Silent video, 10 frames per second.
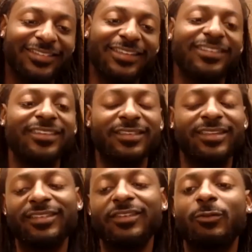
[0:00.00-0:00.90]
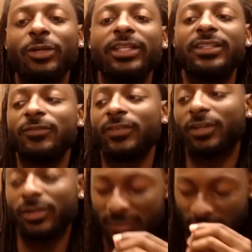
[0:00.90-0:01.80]
this is really
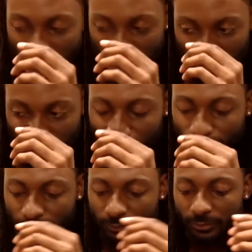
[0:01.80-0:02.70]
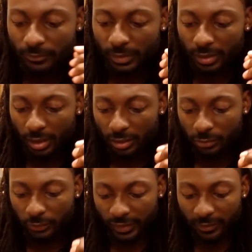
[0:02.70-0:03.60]
difficult to
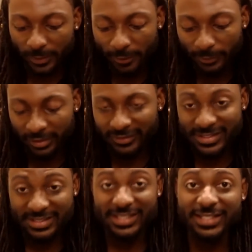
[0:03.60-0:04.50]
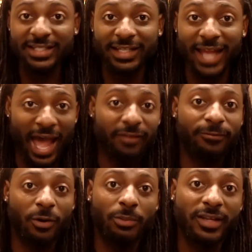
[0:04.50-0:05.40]
think about because this isn't an
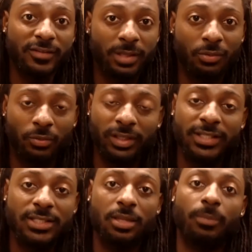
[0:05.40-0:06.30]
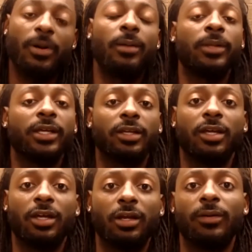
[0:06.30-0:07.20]
iPhone that's being released to the public,
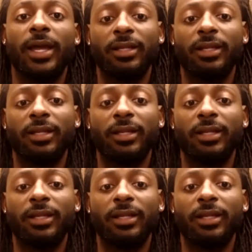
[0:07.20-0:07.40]
right?